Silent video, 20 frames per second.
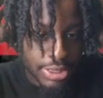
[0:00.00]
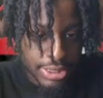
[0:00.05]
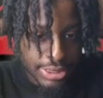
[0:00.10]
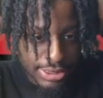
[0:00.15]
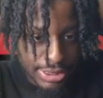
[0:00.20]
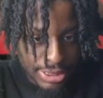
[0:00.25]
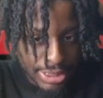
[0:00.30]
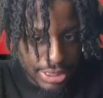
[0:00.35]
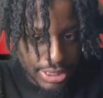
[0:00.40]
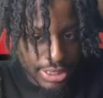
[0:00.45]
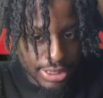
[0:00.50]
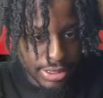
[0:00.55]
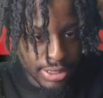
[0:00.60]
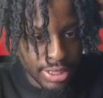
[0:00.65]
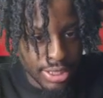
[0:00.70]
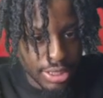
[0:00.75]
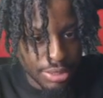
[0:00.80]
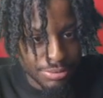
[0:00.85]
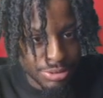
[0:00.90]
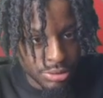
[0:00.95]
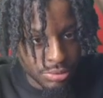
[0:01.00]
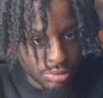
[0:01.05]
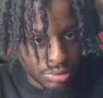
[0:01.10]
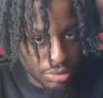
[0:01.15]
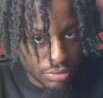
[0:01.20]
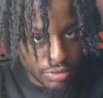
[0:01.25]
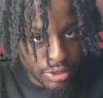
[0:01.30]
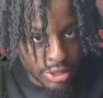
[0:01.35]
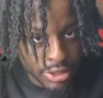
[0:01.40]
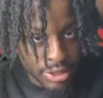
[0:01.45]
content and everything I'm shooting
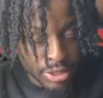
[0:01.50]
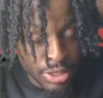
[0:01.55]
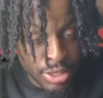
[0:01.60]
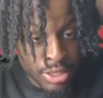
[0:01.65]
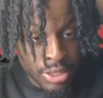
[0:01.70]
over there.